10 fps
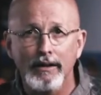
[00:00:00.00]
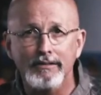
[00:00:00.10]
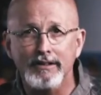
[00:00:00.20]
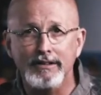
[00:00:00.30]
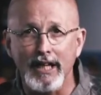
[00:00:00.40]

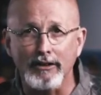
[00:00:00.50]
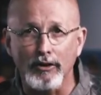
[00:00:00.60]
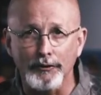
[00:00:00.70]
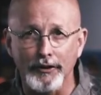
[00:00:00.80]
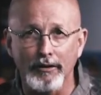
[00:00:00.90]
it's a
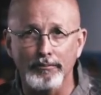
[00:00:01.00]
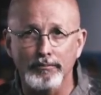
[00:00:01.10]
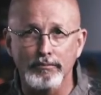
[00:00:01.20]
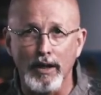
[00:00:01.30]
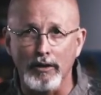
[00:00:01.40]
technical term,
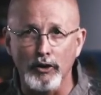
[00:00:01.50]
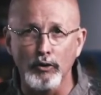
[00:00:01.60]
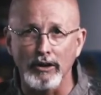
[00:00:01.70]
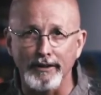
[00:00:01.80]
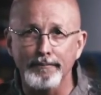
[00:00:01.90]

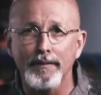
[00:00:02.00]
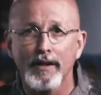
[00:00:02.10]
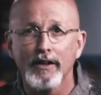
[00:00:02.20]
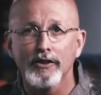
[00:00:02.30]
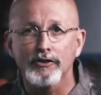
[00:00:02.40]
Google it.
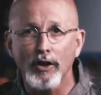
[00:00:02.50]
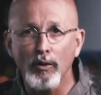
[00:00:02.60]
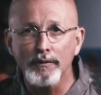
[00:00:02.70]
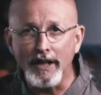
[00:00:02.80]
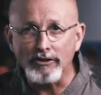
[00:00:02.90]

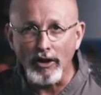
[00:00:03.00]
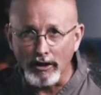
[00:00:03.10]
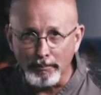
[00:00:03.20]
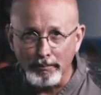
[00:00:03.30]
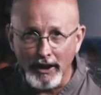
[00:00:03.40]
So they
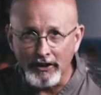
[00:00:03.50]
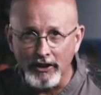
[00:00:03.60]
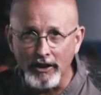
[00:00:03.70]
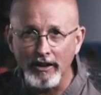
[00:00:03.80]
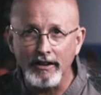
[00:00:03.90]
start to button
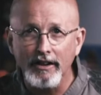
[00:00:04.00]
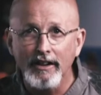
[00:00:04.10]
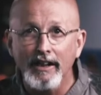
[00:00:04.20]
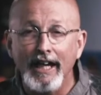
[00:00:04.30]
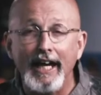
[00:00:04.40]
hook,
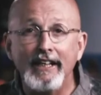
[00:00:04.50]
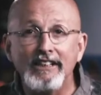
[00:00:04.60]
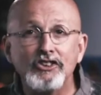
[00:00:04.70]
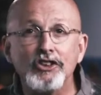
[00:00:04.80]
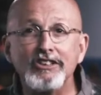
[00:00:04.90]

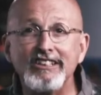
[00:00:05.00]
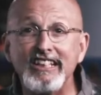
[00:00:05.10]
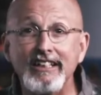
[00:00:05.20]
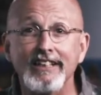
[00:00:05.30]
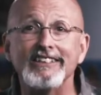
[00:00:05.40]
and just as
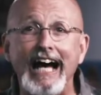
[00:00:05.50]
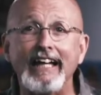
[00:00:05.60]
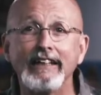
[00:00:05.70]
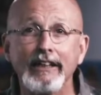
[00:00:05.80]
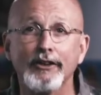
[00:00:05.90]
he does,
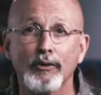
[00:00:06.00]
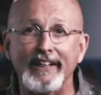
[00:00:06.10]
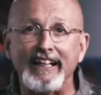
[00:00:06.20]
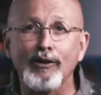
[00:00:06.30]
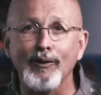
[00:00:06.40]
I
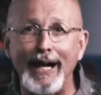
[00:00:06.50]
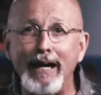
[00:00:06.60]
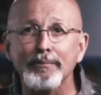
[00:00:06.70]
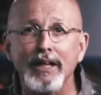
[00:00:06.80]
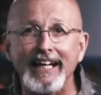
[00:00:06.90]
literally
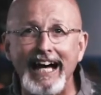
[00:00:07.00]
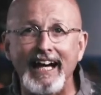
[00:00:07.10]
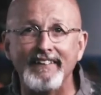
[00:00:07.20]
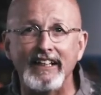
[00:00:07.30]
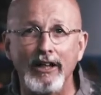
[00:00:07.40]
grab the
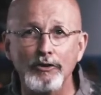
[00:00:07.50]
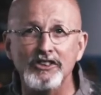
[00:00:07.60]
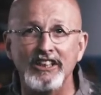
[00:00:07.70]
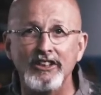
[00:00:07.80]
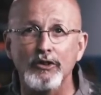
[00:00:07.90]
guy that goes
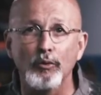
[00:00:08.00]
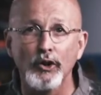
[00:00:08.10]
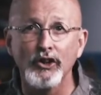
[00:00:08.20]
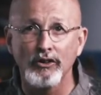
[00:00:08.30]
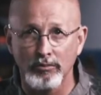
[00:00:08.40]
into the
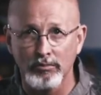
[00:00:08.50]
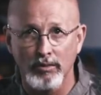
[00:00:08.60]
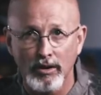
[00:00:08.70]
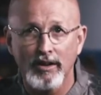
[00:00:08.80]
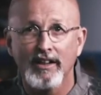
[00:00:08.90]
room,
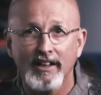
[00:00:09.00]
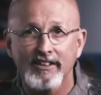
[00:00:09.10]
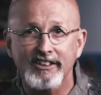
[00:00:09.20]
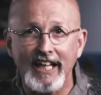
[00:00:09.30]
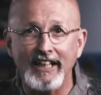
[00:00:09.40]

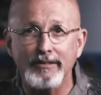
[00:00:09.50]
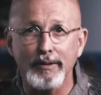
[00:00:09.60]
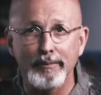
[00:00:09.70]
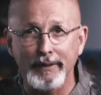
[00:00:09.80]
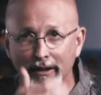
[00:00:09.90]
snatch him
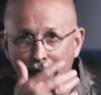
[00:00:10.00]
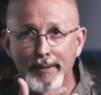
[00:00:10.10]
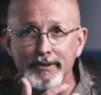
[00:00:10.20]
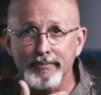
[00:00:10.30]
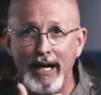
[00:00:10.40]
up, and I
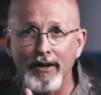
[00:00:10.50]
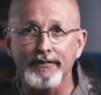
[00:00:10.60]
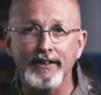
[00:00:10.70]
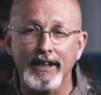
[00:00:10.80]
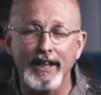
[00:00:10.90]
grab his
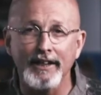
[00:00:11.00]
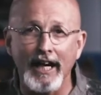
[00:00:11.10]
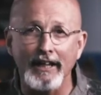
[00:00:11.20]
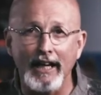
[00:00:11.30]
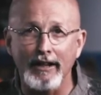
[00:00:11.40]
mouth, and
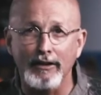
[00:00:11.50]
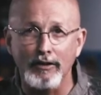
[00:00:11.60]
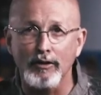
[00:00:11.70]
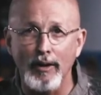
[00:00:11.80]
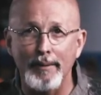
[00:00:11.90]
I
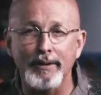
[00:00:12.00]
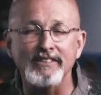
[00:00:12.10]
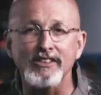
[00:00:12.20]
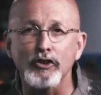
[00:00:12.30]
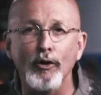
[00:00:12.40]
grabbed me, I
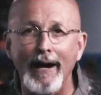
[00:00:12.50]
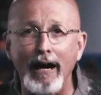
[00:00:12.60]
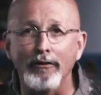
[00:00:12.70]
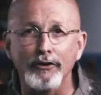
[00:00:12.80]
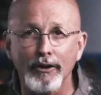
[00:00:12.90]
said, you're out.